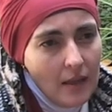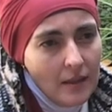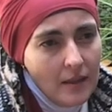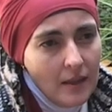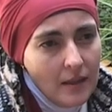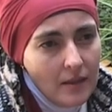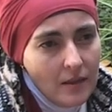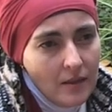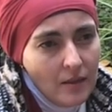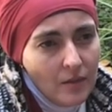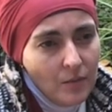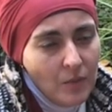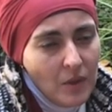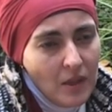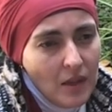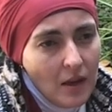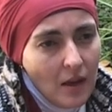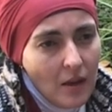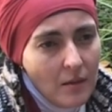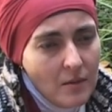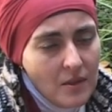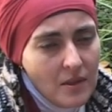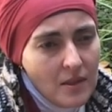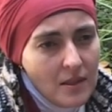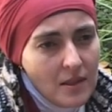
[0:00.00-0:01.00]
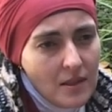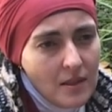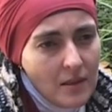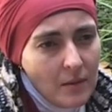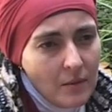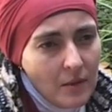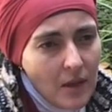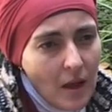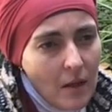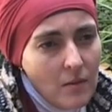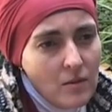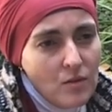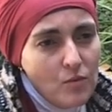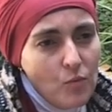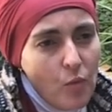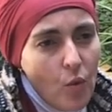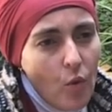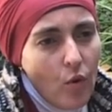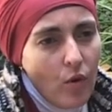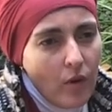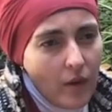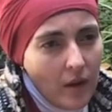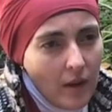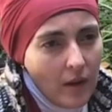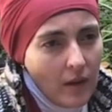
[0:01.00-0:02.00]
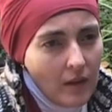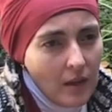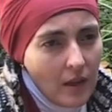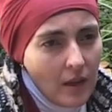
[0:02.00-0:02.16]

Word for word: that becomes sometimes boring.